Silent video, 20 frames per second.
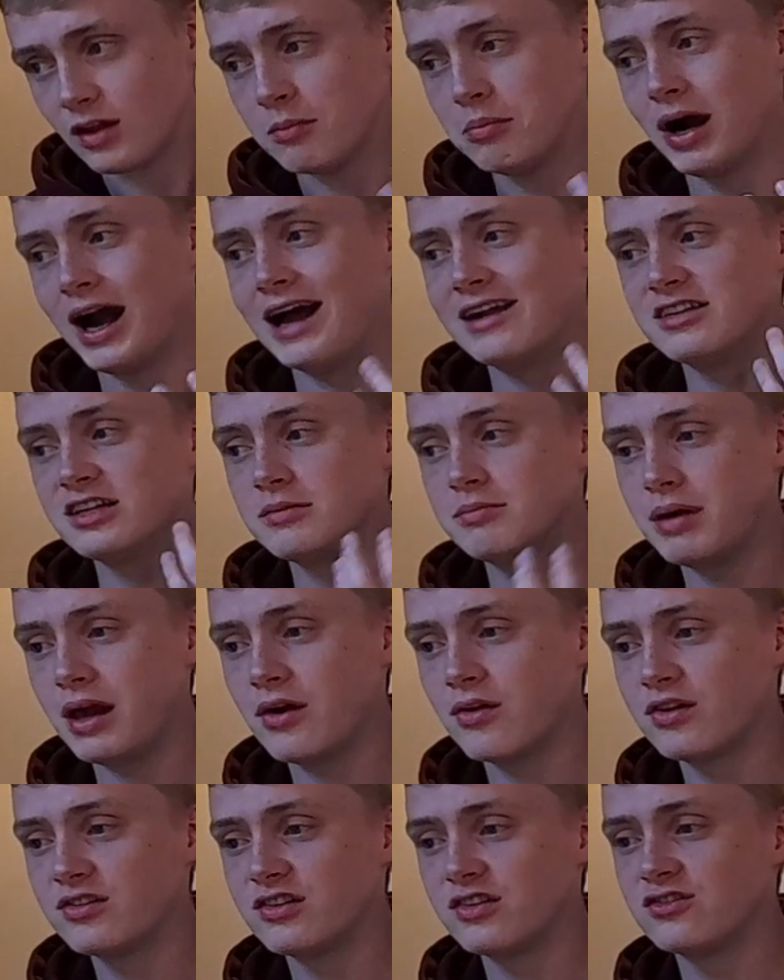by handing
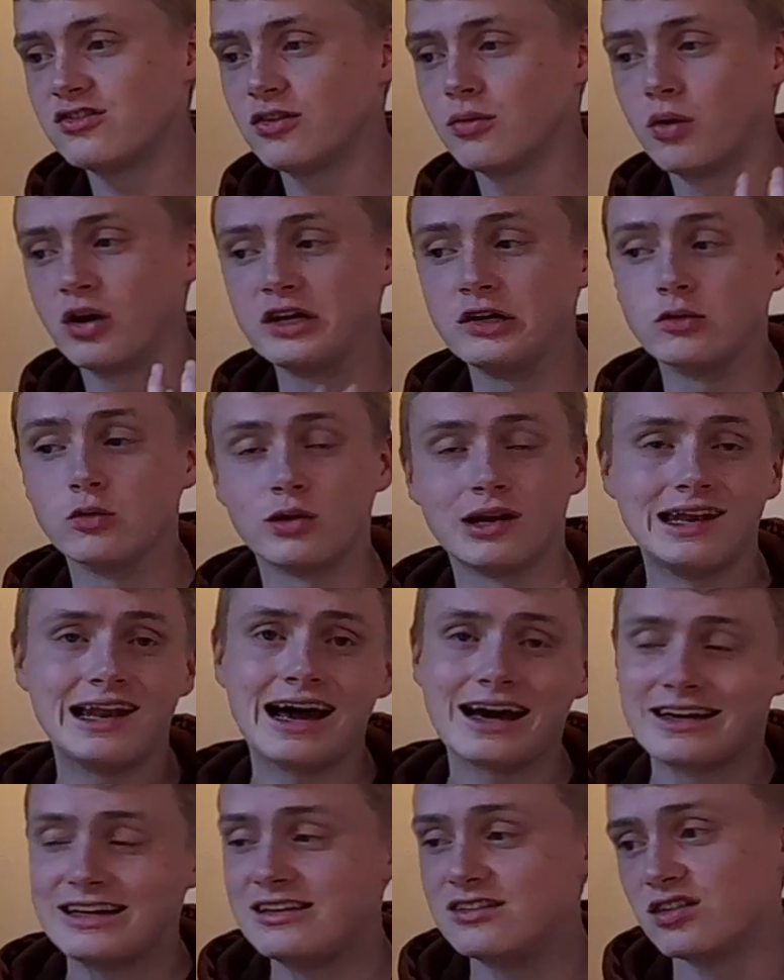peerages to what he called
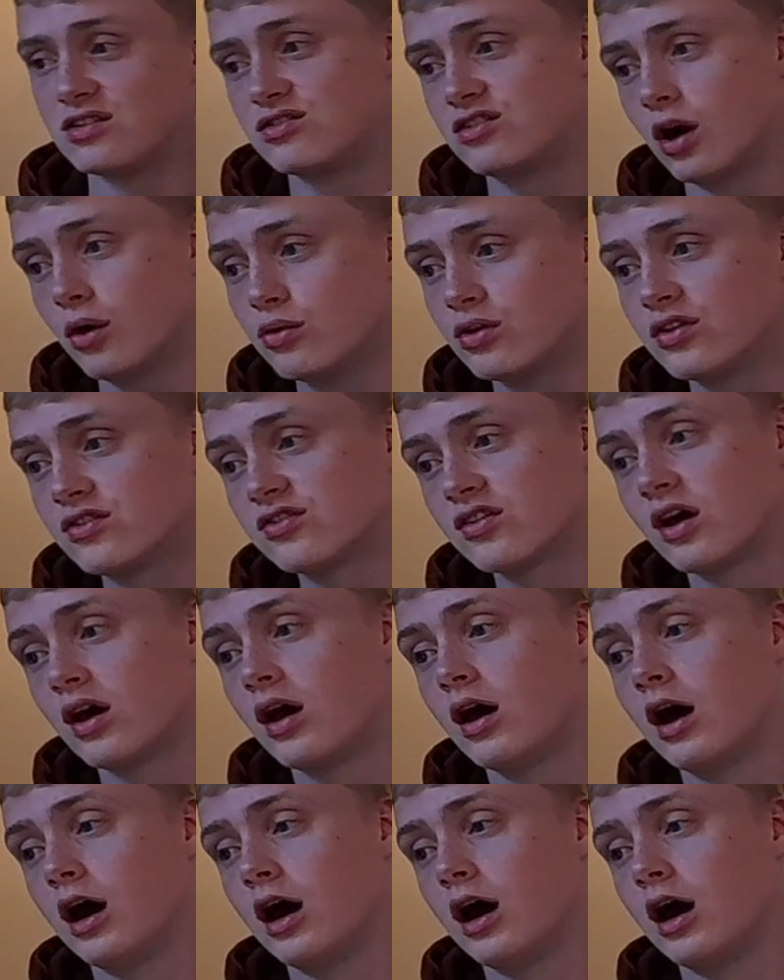lackeys and donors,